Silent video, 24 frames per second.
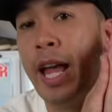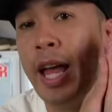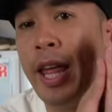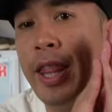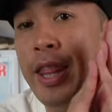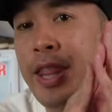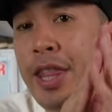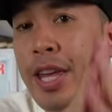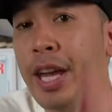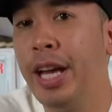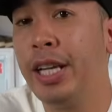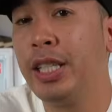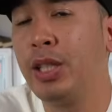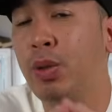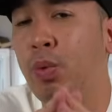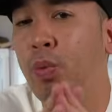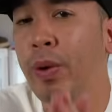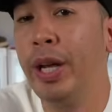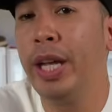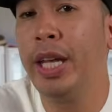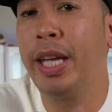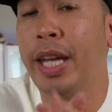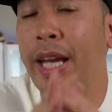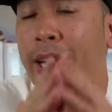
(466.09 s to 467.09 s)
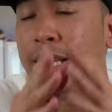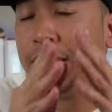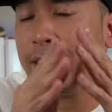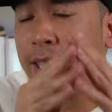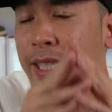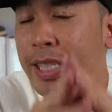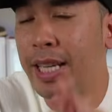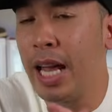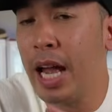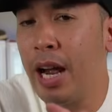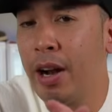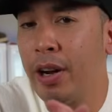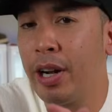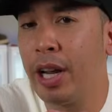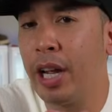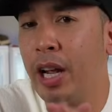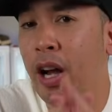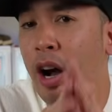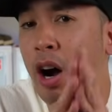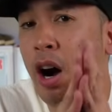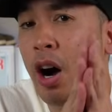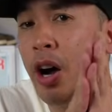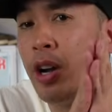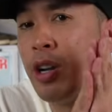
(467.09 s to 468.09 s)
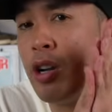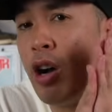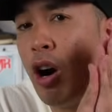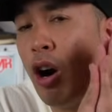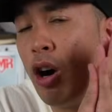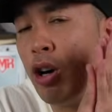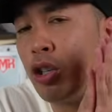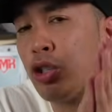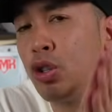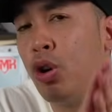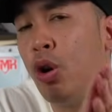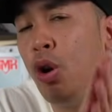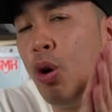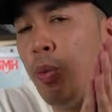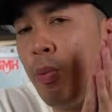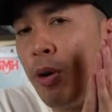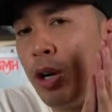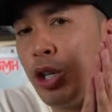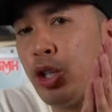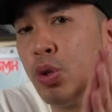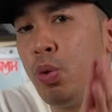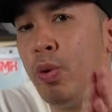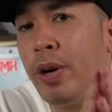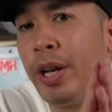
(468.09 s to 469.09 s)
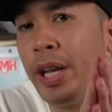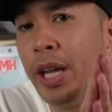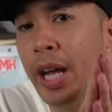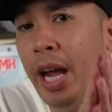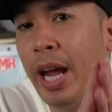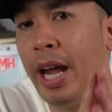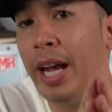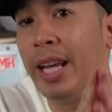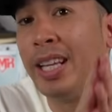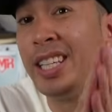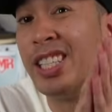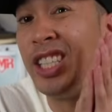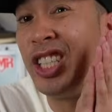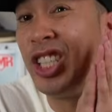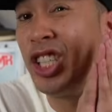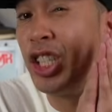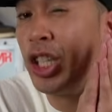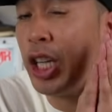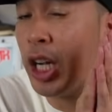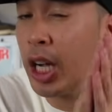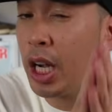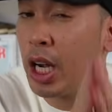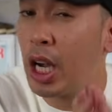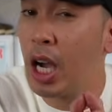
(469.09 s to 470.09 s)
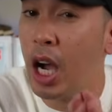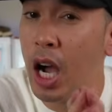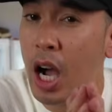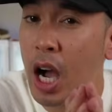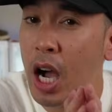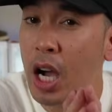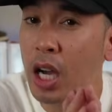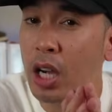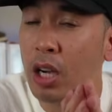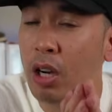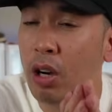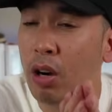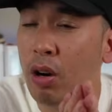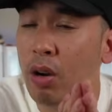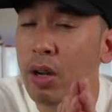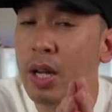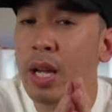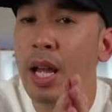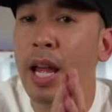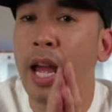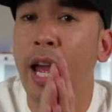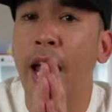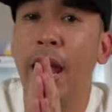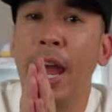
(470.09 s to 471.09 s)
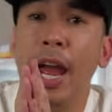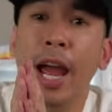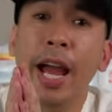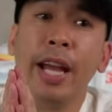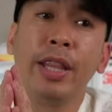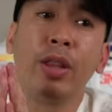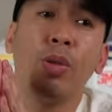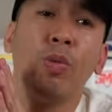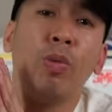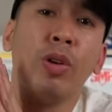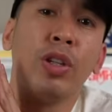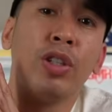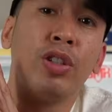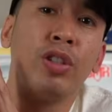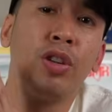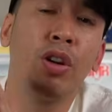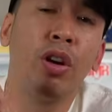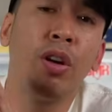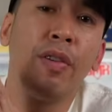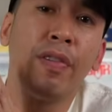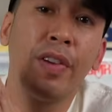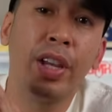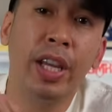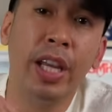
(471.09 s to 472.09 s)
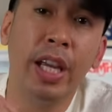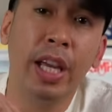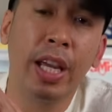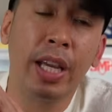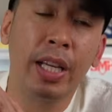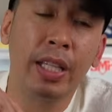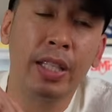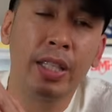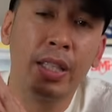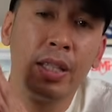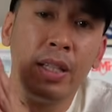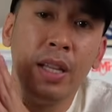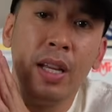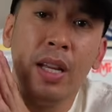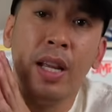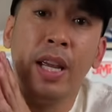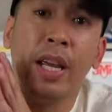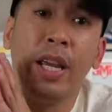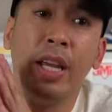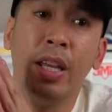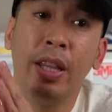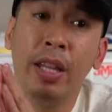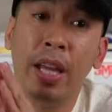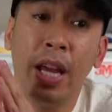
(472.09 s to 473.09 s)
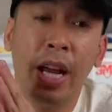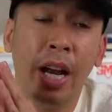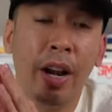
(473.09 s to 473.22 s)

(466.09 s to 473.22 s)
this weekend, Saturday on October twenty-eighth, Chicago at the Reserve Kicks in the